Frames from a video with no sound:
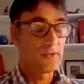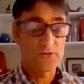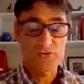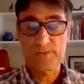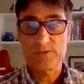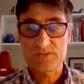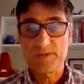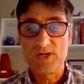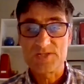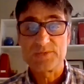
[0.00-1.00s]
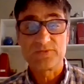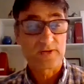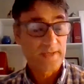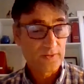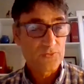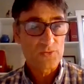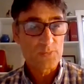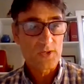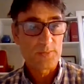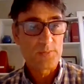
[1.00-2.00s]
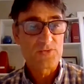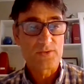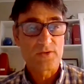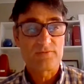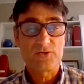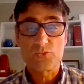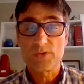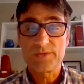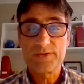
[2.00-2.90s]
largely responsible for algae problems in our freshwater